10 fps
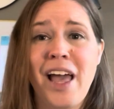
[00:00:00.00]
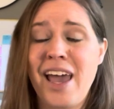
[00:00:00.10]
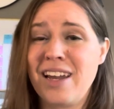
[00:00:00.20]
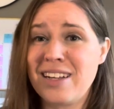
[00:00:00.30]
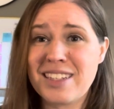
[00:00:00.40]

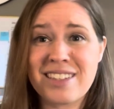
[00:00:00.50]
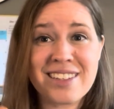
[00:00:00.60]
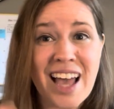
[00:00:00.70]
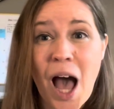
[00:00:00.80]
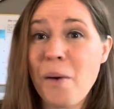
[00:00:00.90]
and
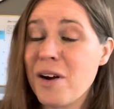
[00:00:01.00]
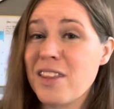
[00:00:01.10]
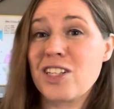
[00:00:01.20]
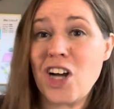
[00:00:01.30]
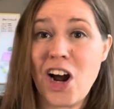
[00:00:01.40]
scour
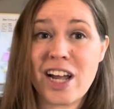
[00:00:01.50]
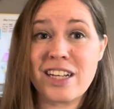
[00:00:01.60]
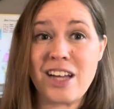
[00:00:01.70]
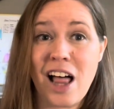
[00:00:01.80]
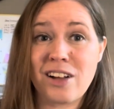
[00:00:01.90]
the Target
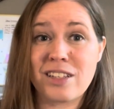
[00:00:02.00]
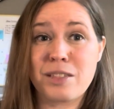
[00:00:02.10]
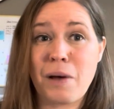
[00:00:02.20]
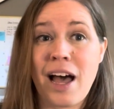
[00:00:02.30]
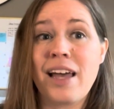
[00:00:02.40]
dollar
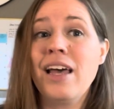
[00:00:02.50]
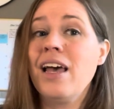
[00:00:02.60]
spot